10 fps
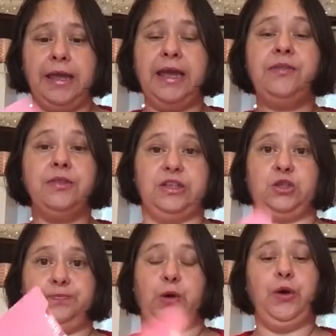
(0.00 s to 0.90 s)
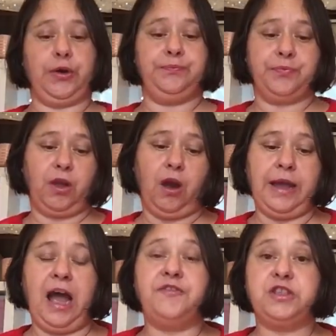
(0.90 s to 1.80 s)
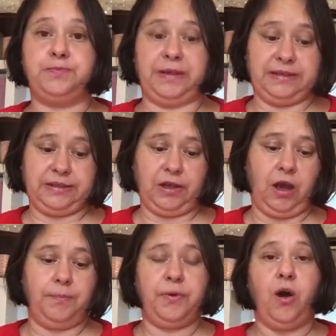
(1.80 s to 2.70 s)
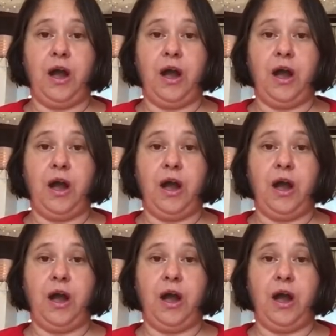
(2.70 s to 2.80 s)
In this book, I have split it up.